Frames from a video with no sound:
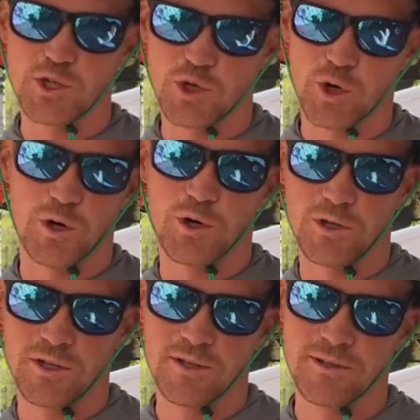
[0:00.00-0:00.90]

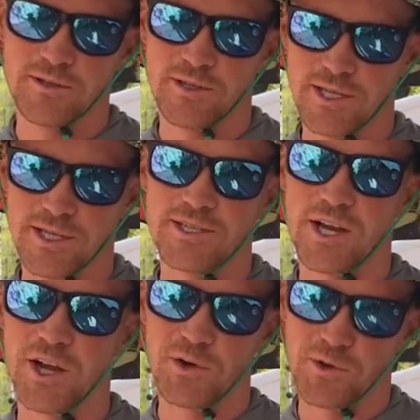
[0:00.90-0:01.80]
Joel is
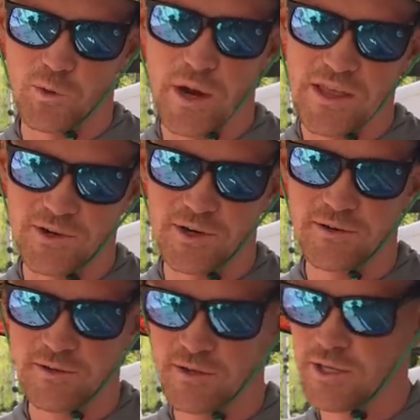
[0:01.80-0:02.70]
under the weather.
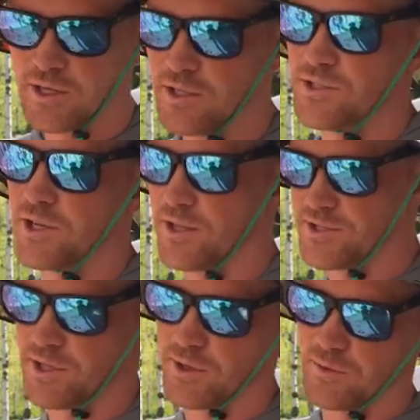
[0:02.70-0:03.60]
It's
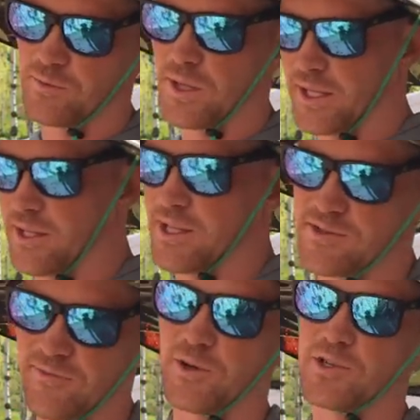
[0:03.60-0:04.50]
also like his
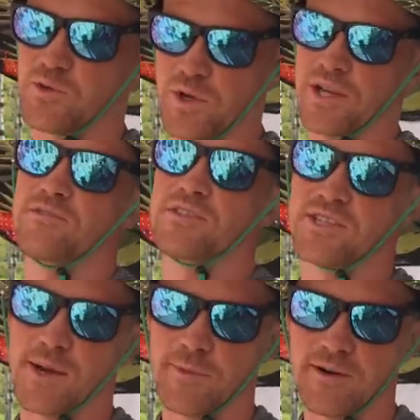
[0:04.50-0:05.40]
first week of
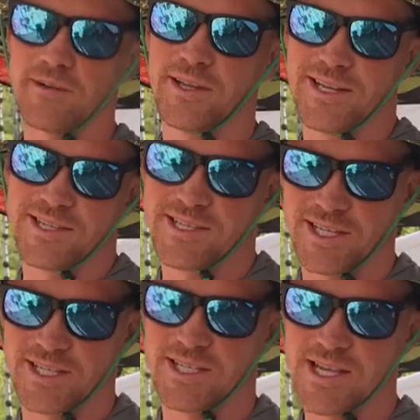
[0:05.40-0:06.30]
summer and he's
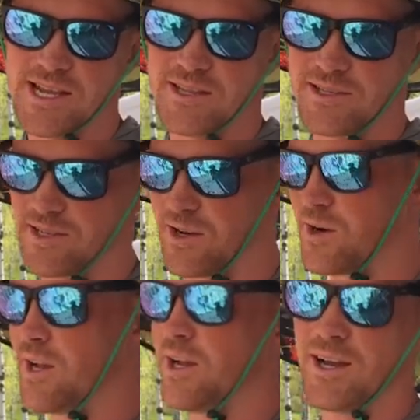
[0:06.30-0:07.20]
16,
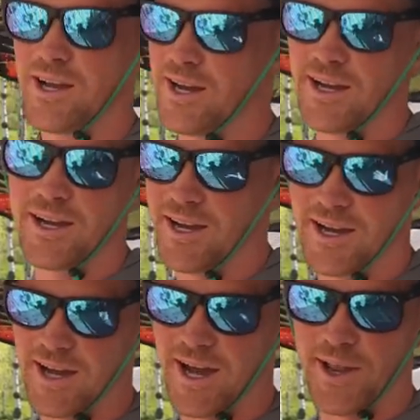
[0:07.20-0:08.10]
so
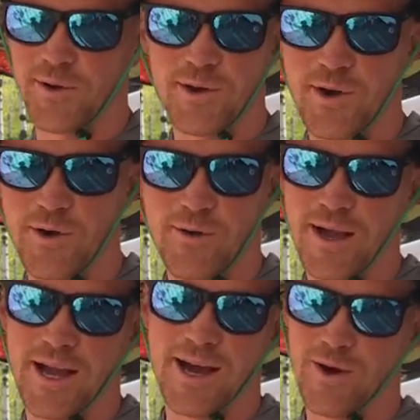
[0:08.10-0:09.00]
I don't know
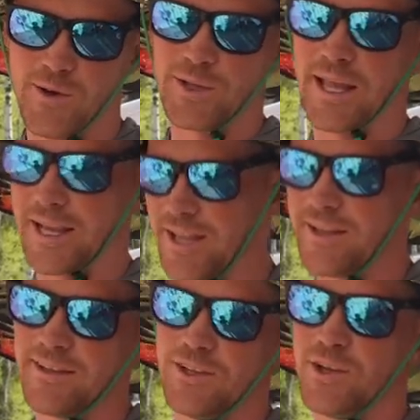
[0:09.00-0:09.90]
how like
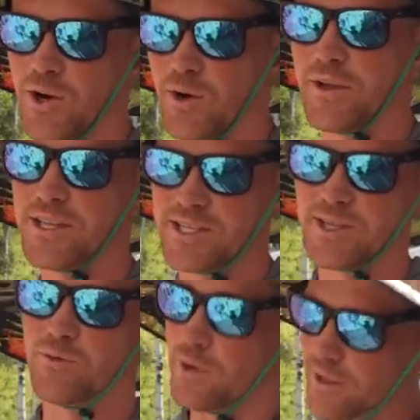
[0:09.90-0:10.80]
you know, is
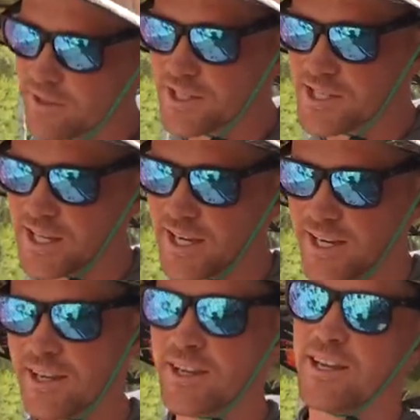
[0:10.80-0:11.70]
he really sick?